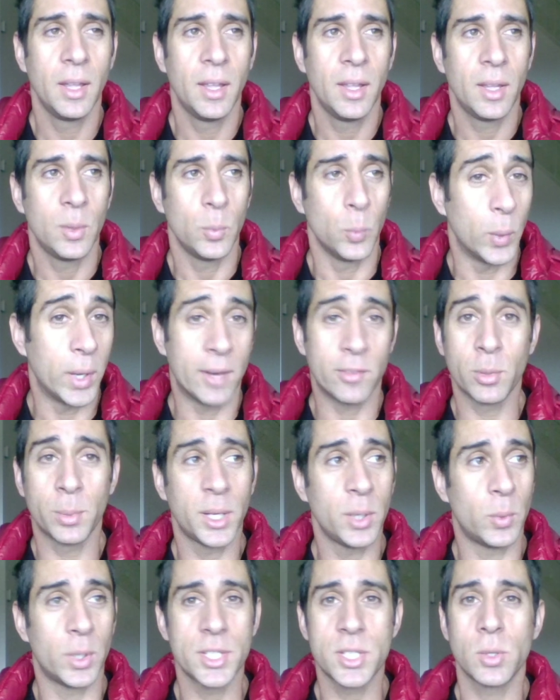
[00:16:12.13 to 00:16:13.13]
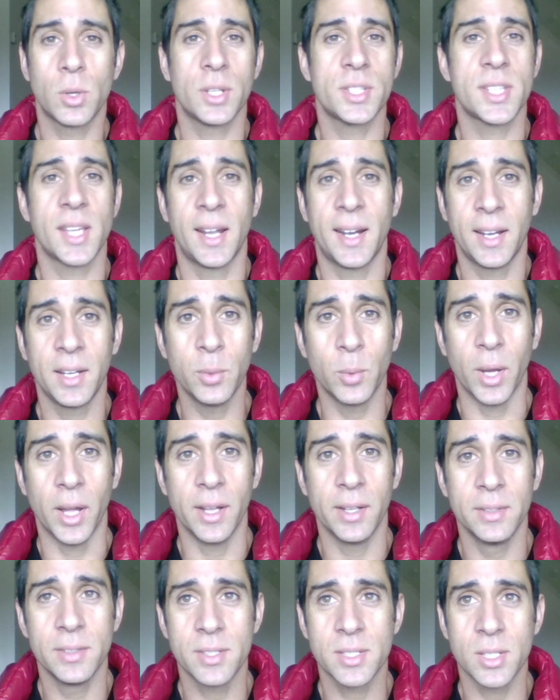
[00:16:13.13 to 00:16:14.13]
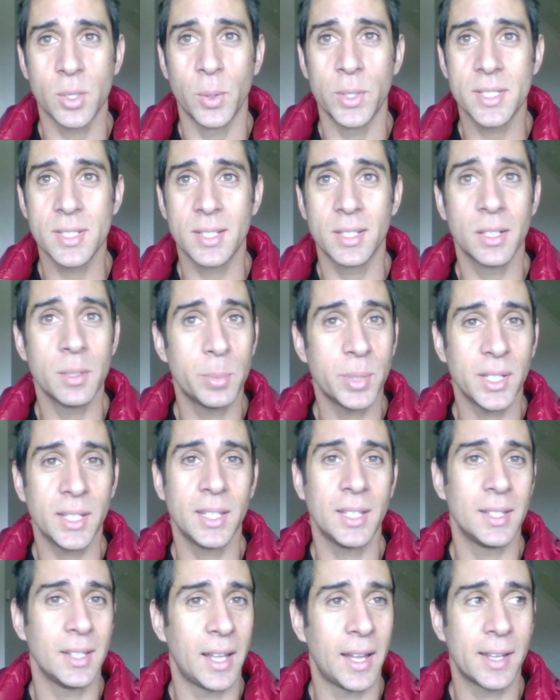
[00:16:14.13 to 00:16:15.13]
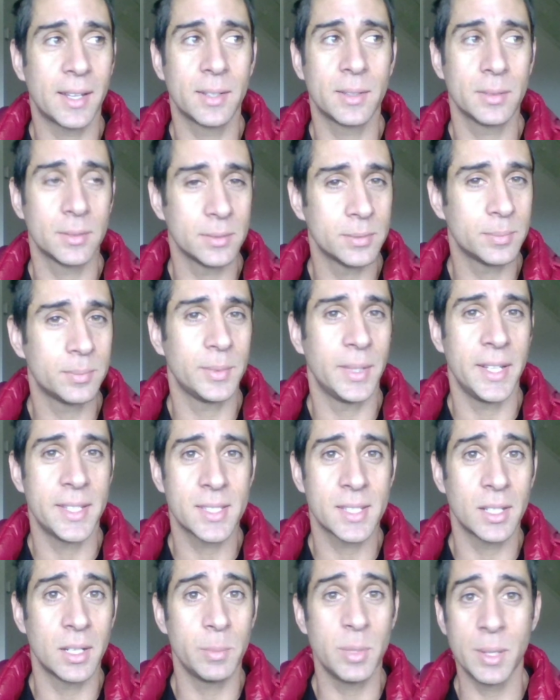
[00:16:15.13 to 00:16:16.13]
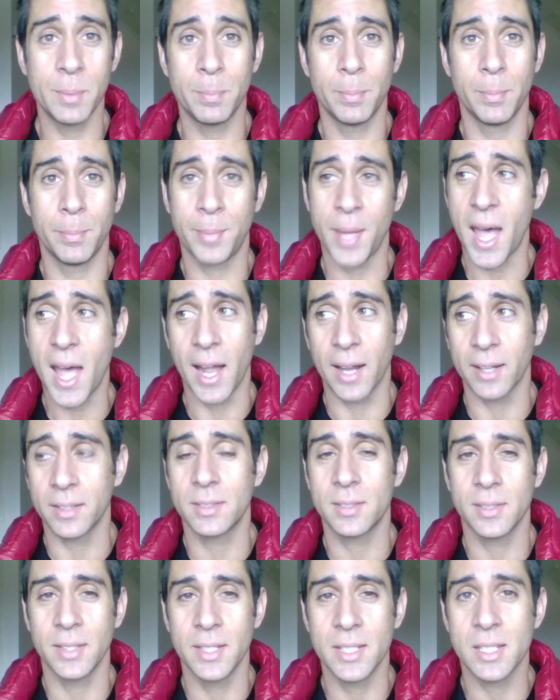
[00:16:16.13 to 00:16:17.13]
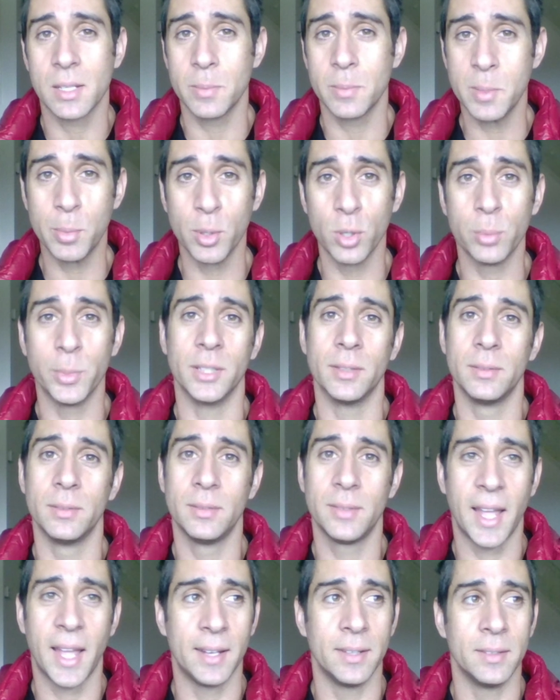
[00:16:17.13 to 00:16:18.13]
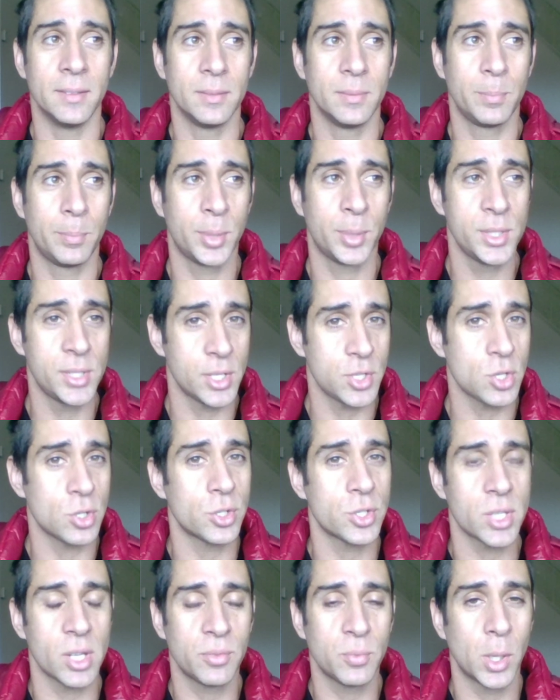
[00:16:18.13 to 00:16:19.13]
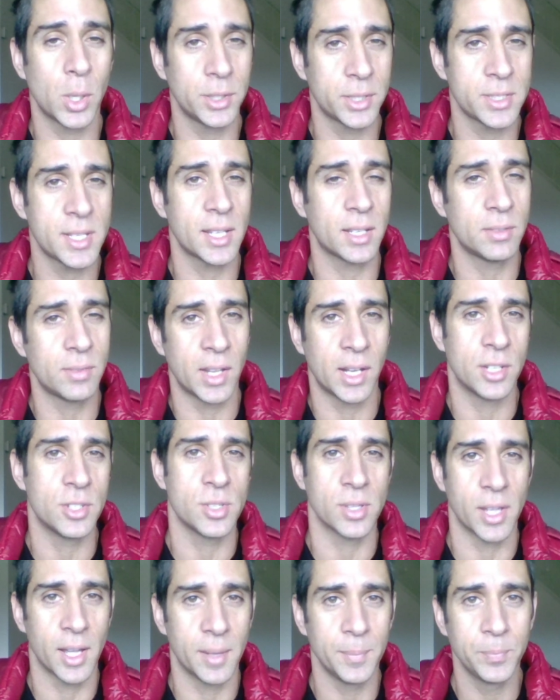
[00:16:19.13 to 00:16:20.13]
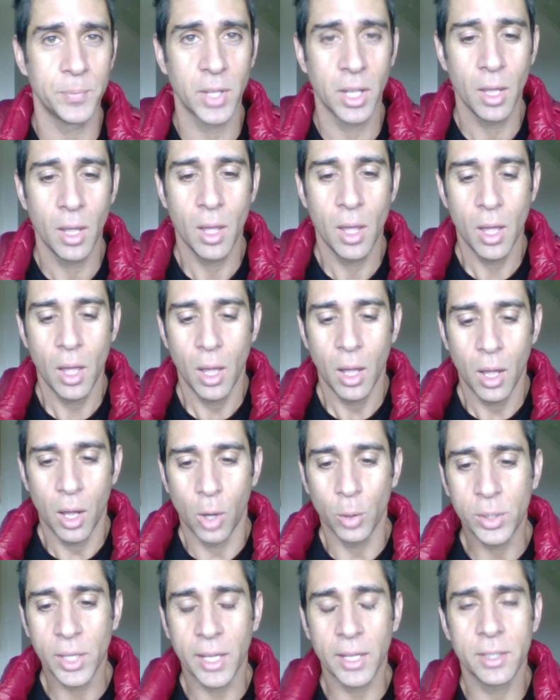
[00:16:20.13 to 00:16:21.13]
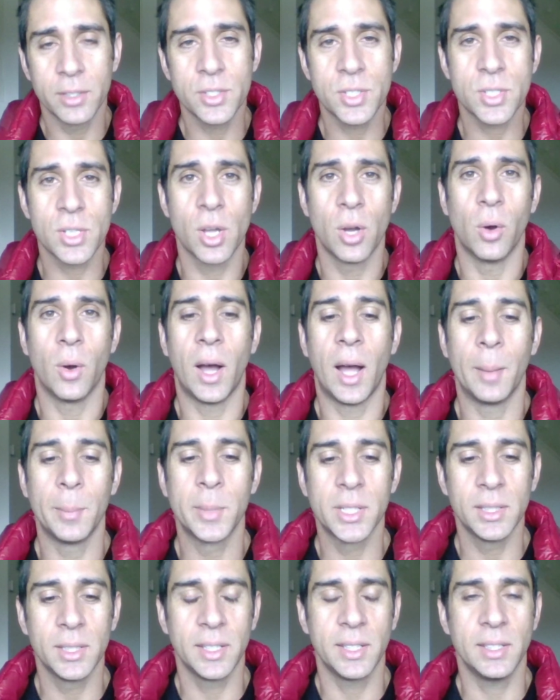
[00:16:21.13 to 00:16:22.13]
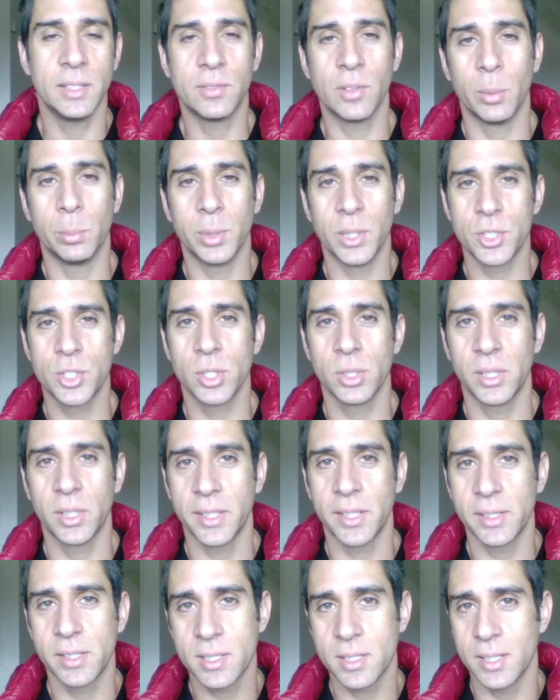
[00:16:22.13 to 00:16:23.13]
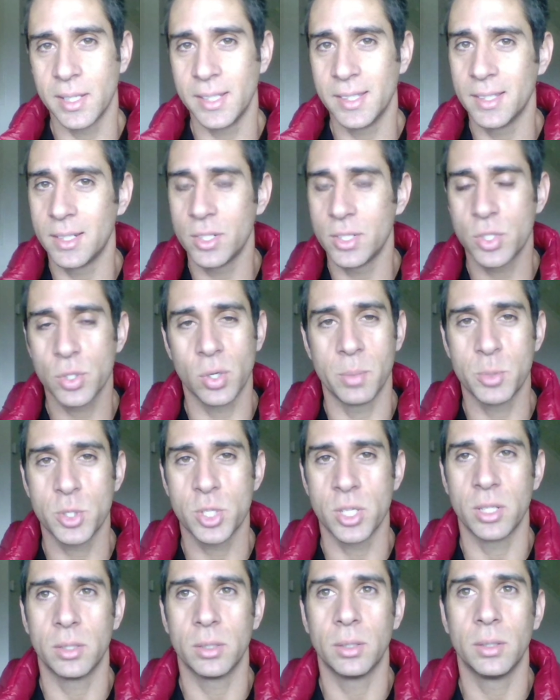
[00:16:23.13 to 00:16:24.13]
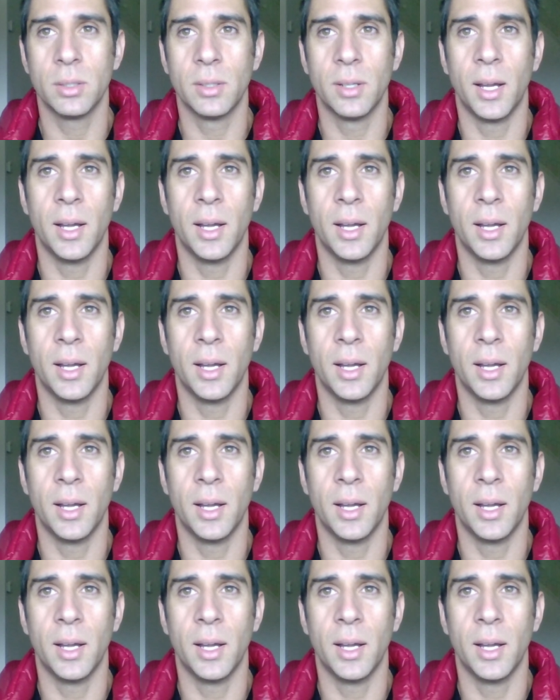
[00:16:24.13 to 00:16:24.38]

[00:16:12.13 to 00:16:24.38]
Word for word: when everybody wants to go outside anyway. So it's going to be like, it's going to be packed. It's going to be booming. And position yourself well to take advantage of that. Okay, so I'm going to leave a bunch of links in the description